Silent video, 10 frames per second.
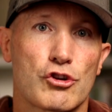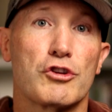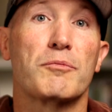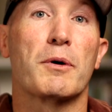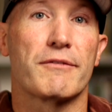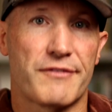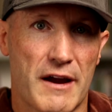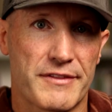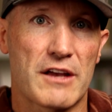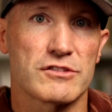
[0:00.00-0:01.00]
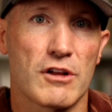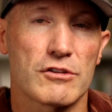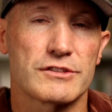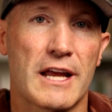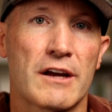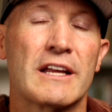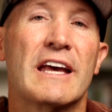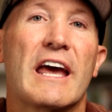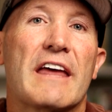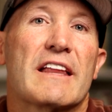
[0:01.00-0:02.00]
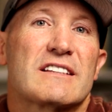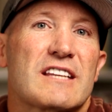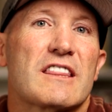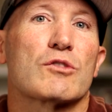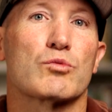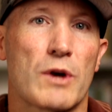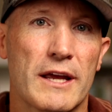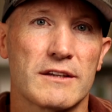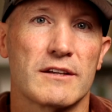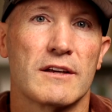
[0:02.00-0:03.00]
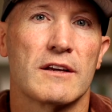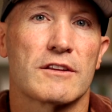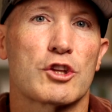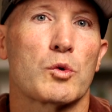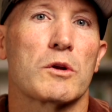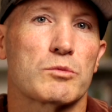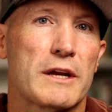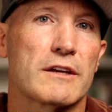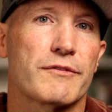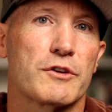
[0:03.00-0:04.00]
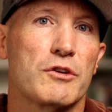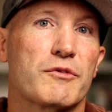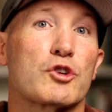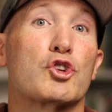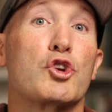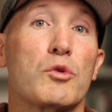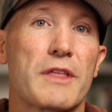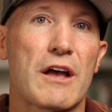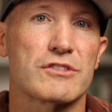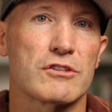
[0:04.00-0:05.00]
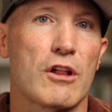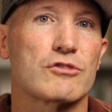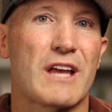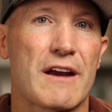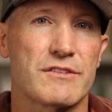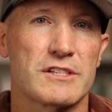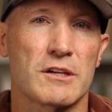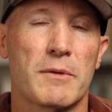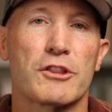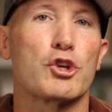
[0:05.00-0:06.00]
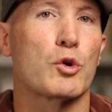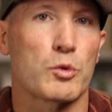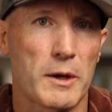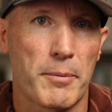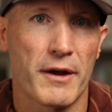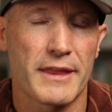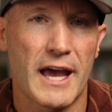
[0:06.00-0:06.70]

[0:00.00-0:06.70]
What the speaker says: So you've put $5,000 down, and let's say that that they will rent it for you for $2,000 every single month. You agree upon